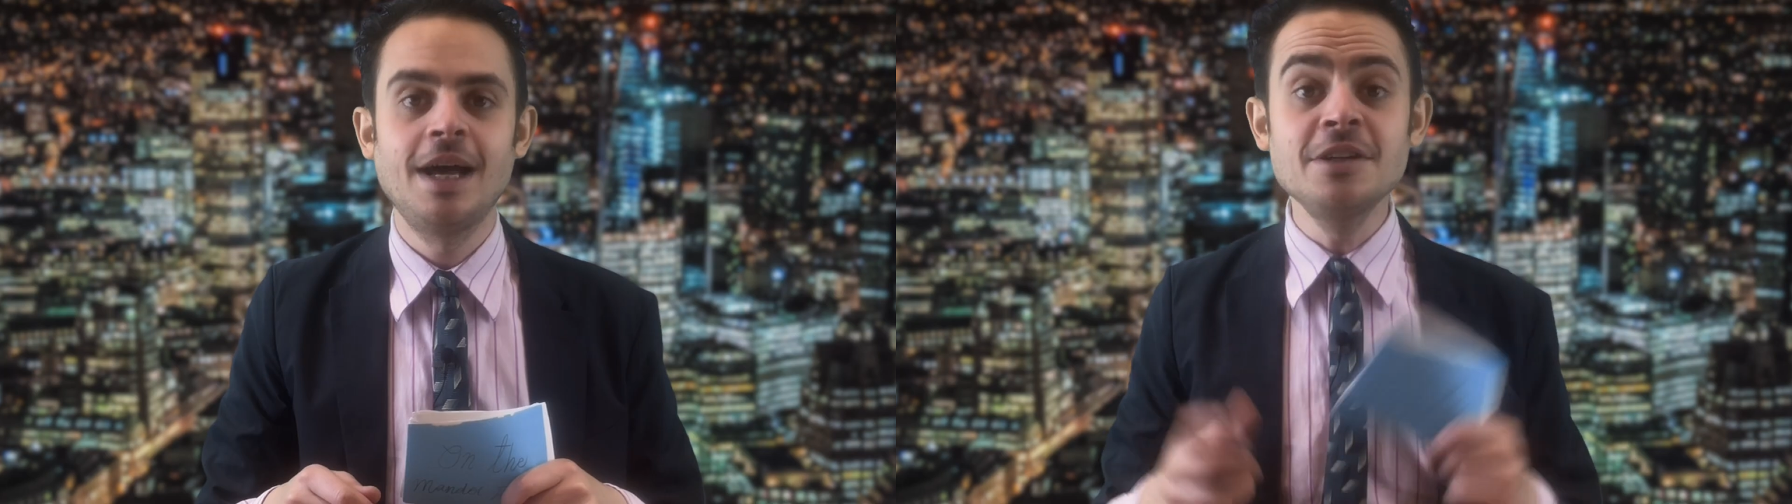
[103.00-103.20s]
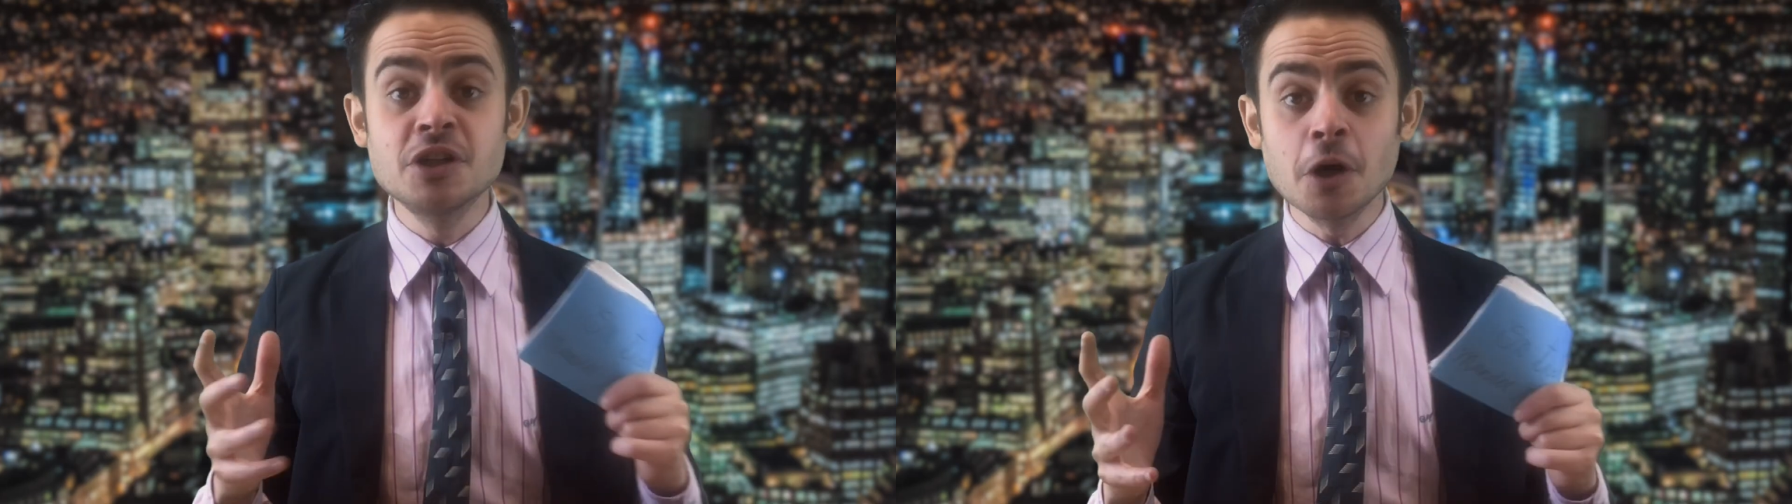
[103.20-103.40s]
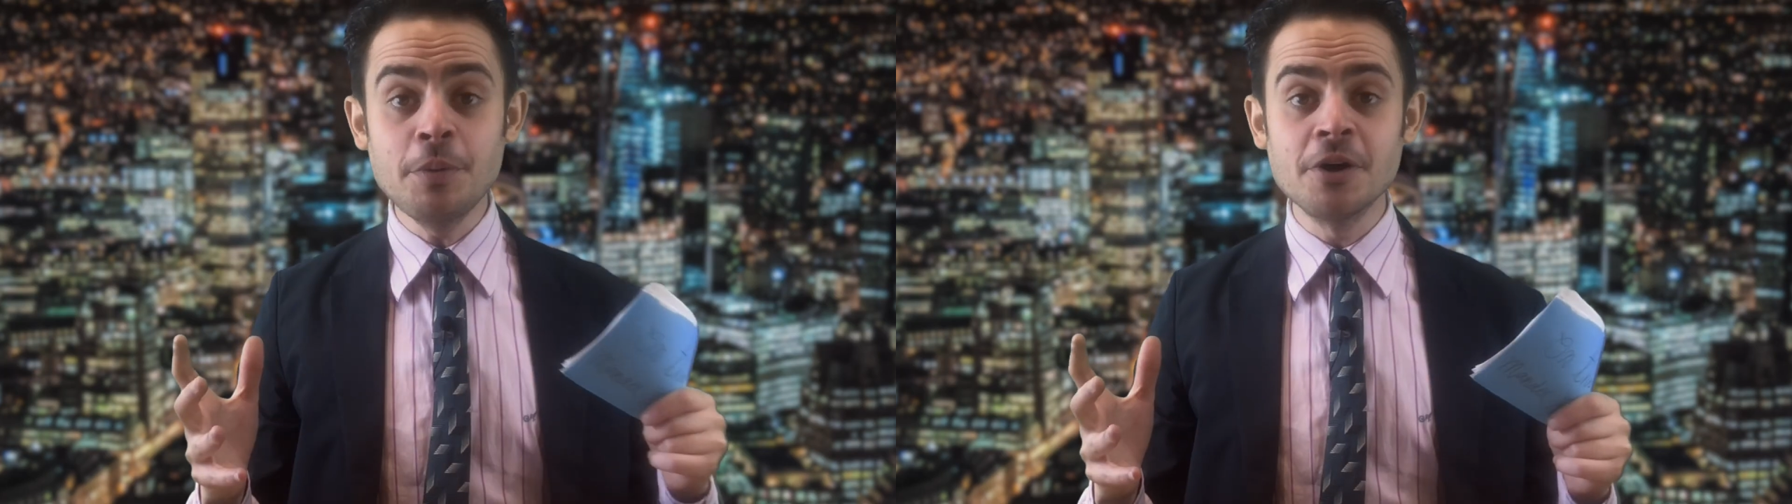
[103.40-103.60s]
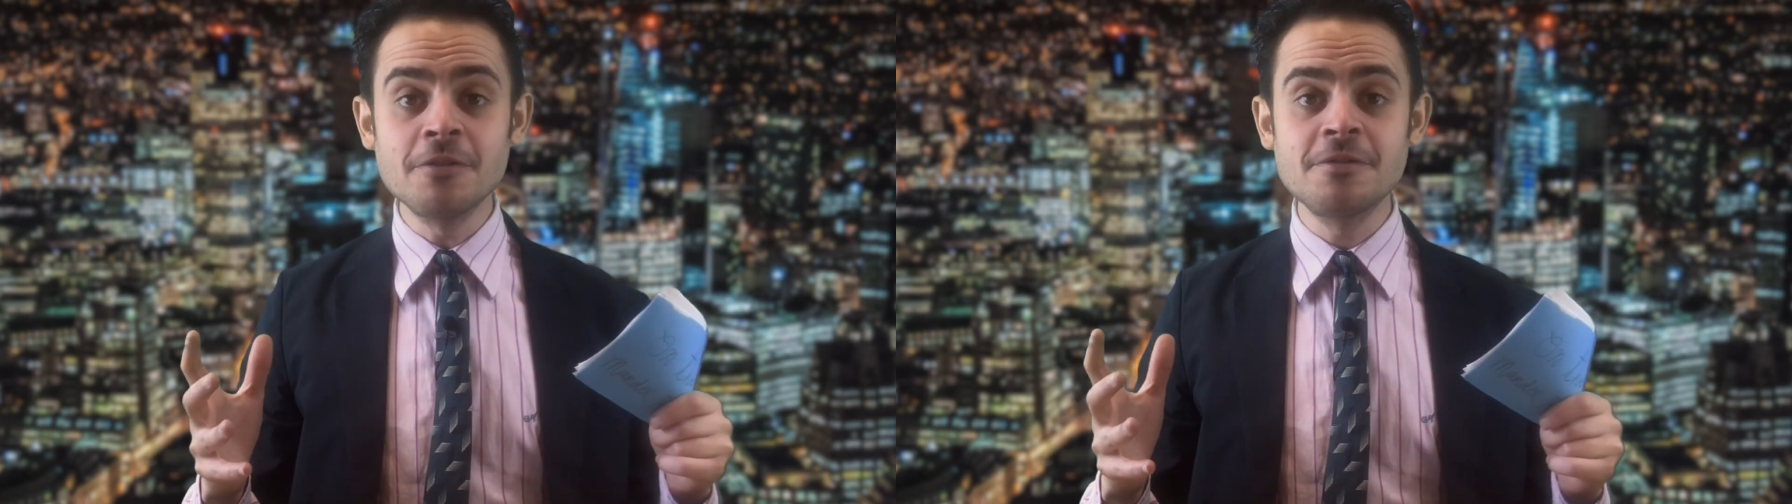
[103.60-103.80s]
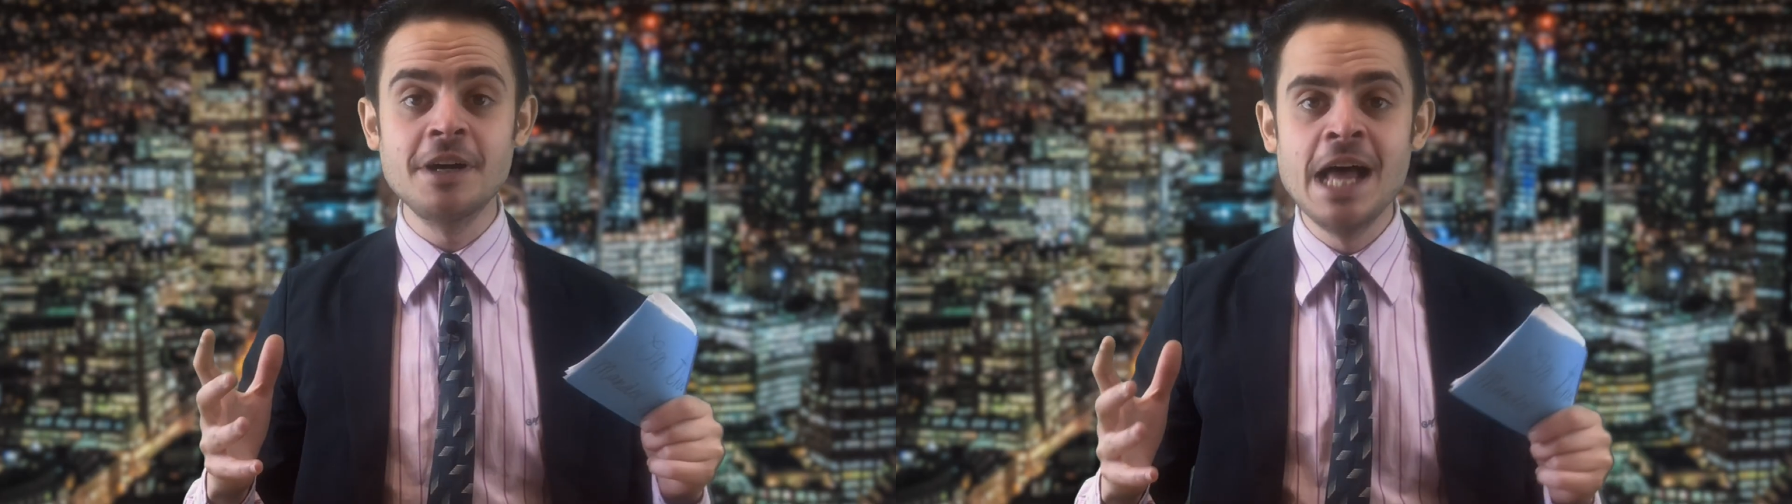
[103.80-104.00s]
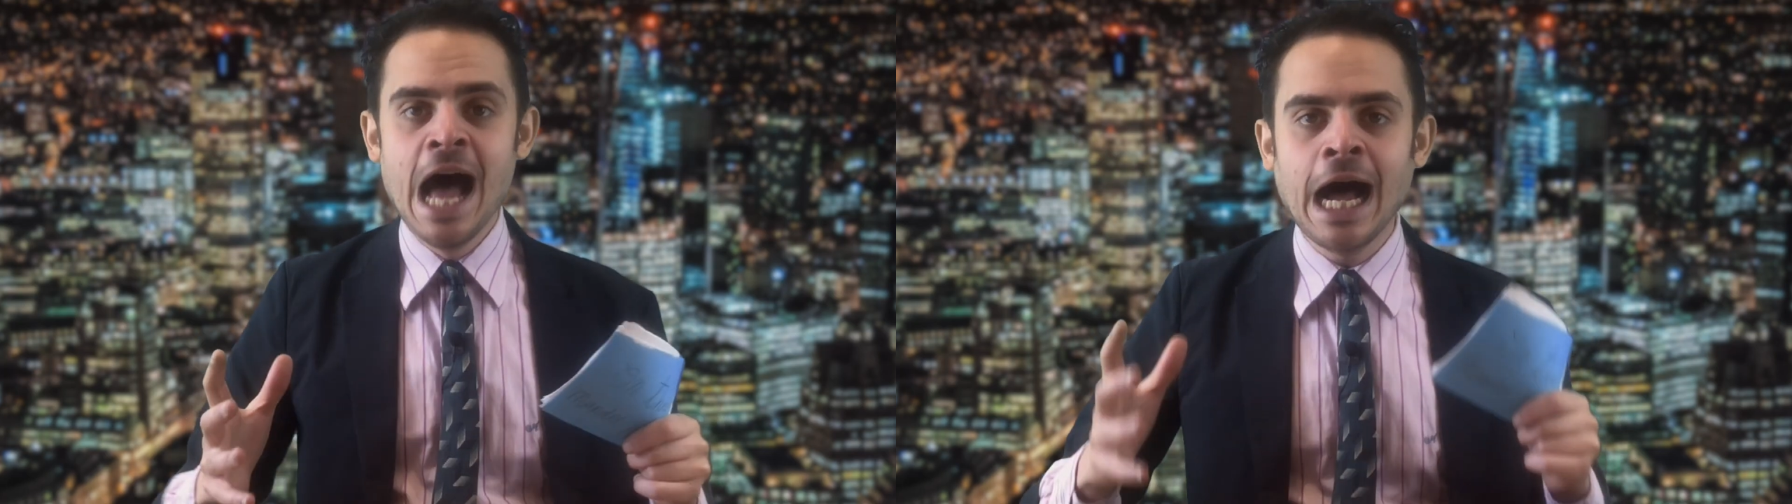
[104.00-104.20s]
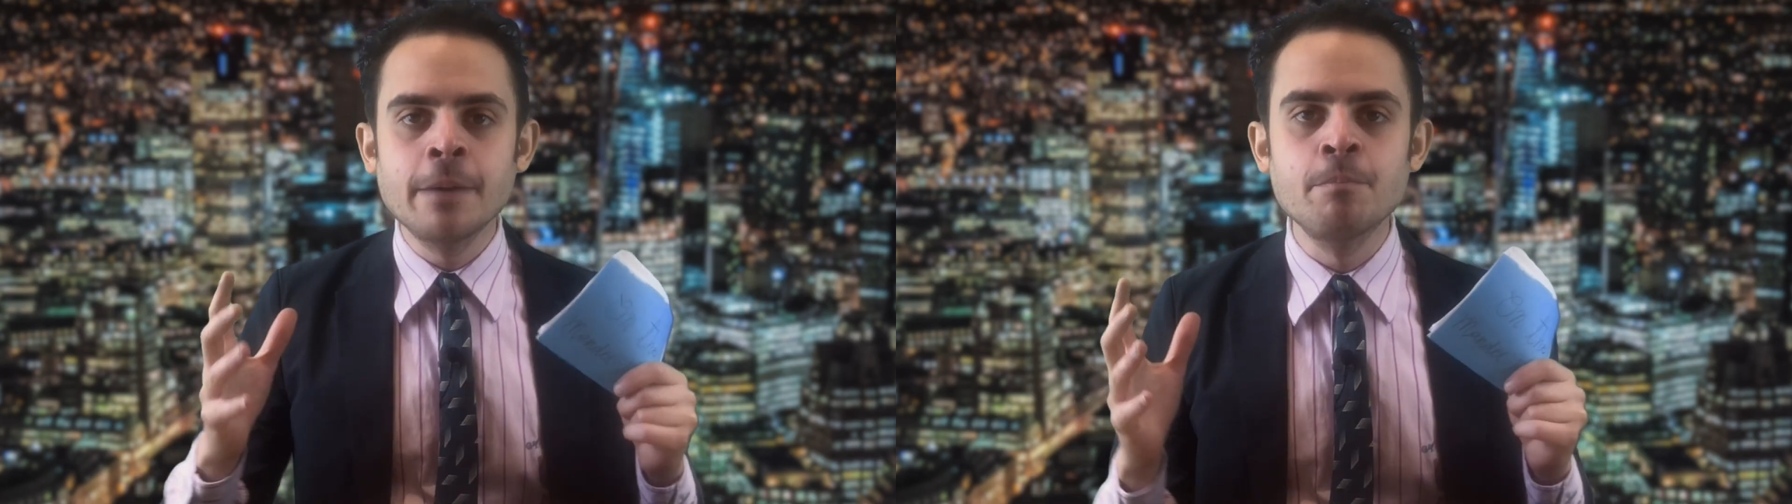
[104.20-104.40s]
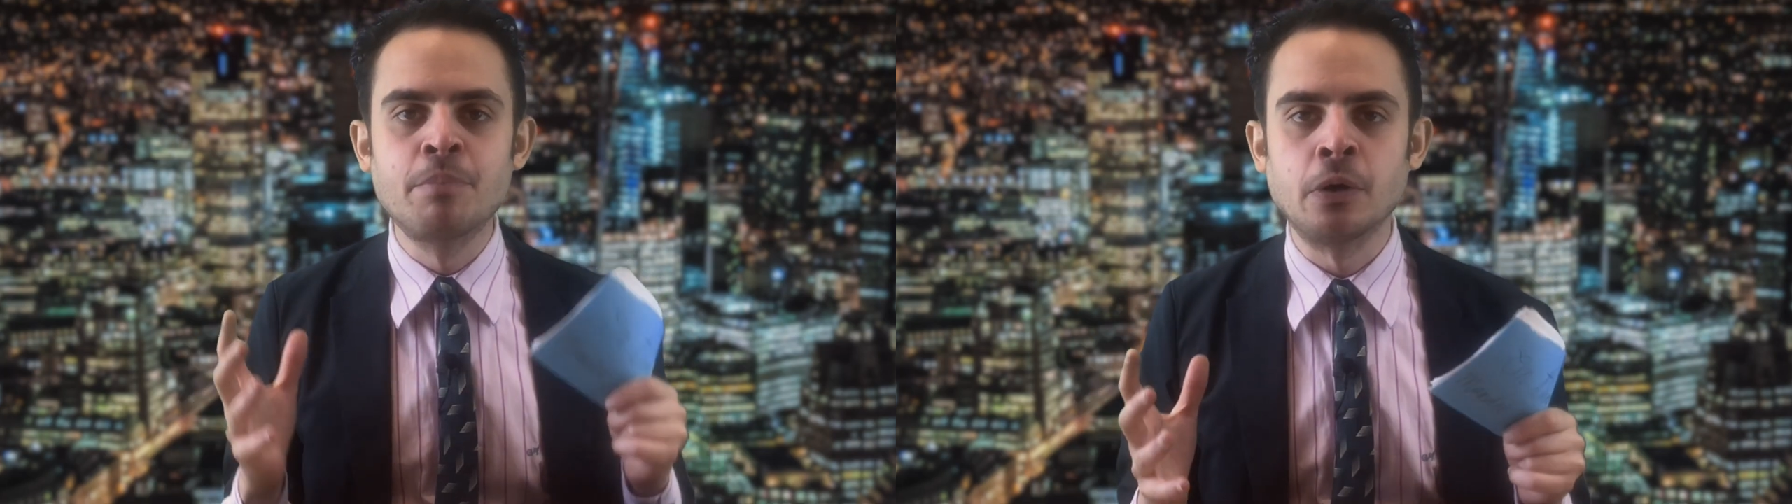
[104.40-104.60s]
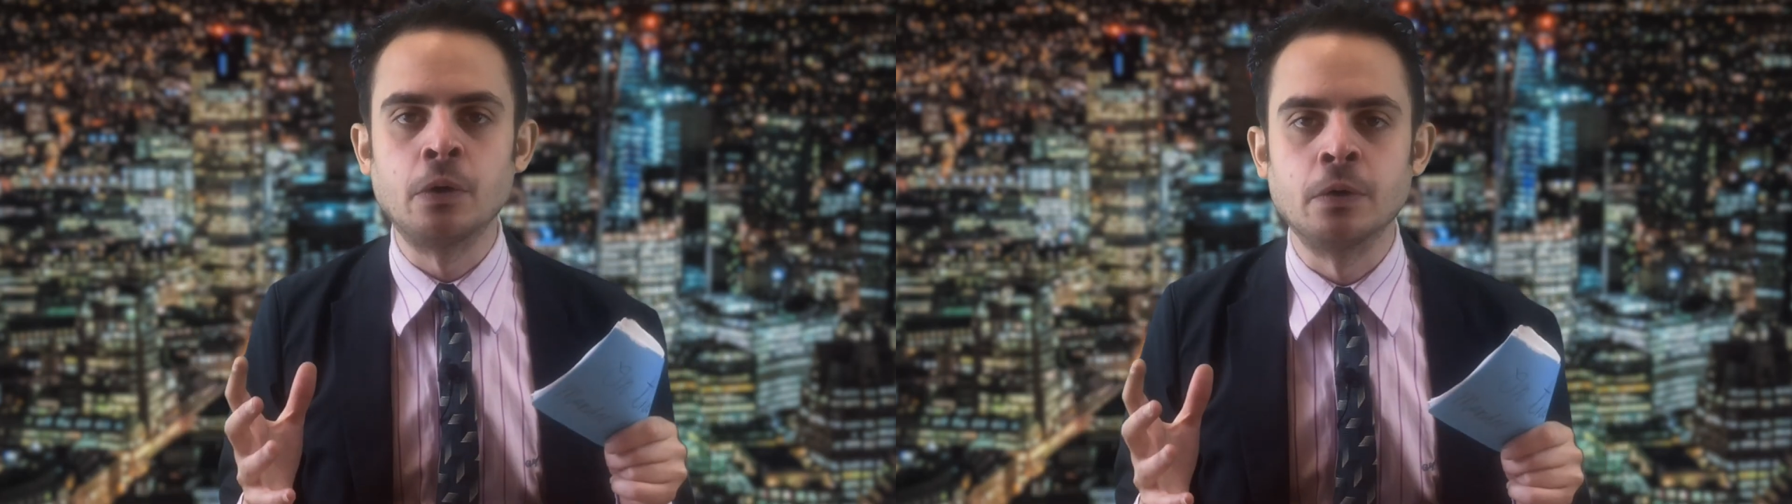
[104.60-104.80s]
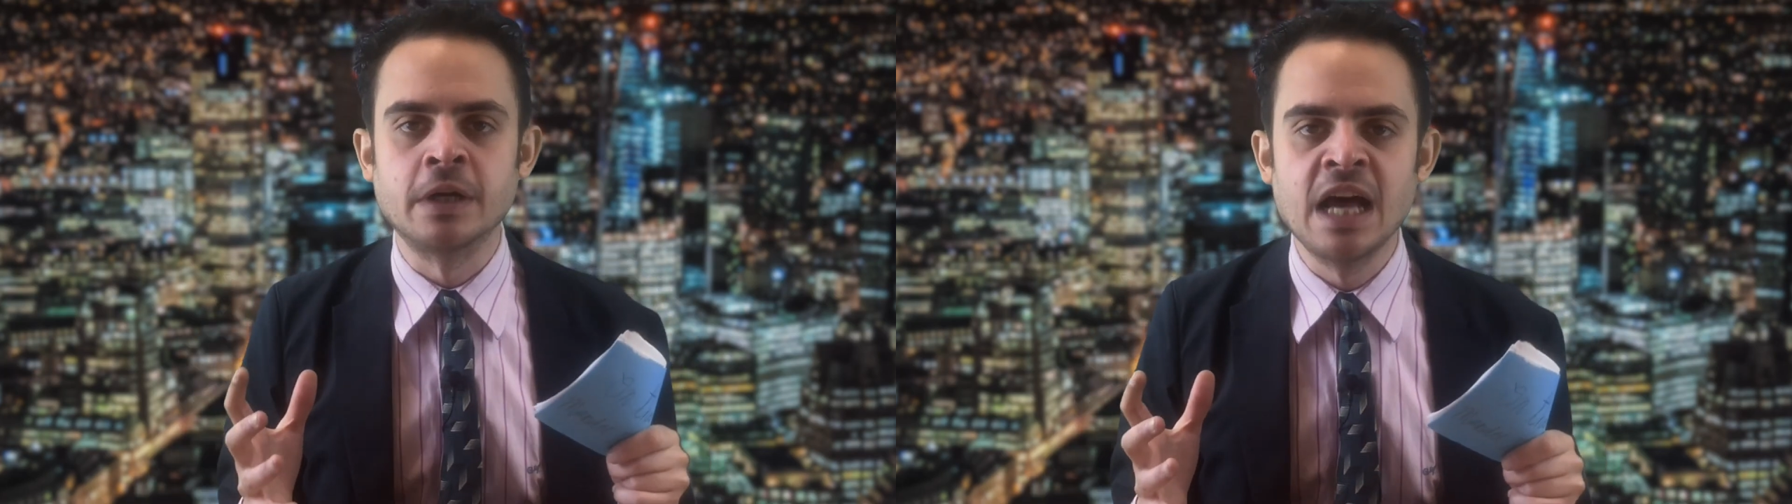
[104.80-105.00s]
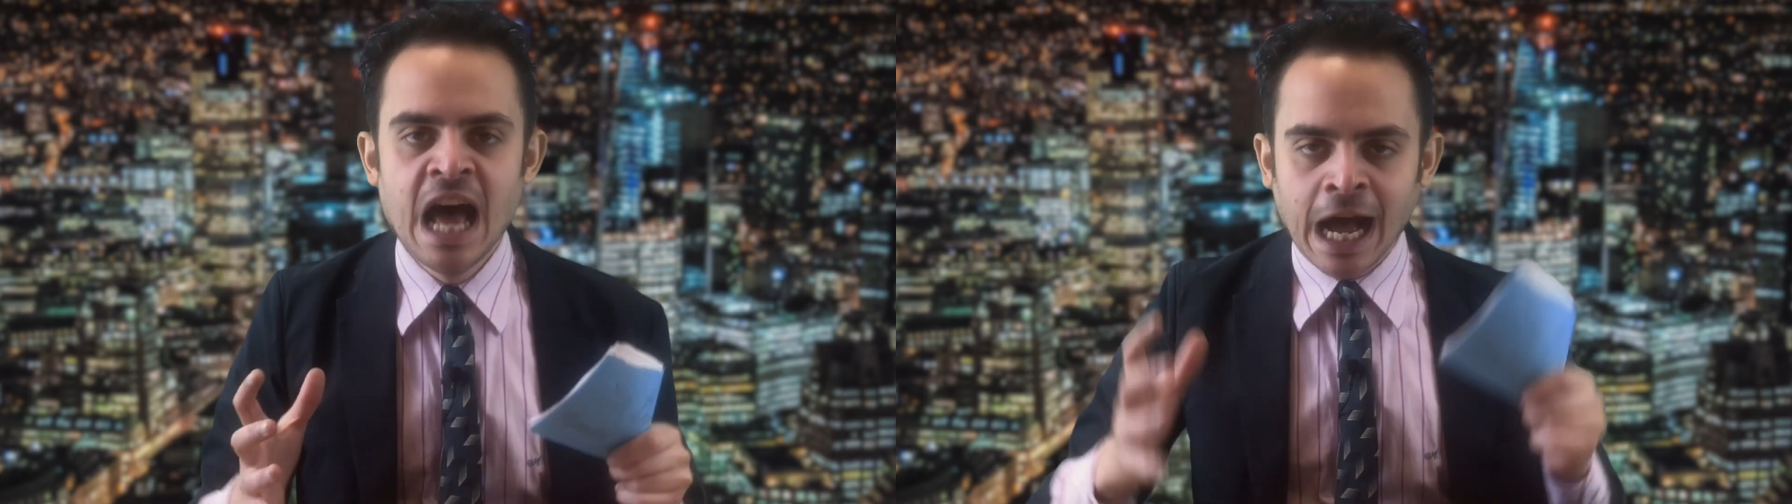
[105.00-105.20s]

And to top it off, I'm bored.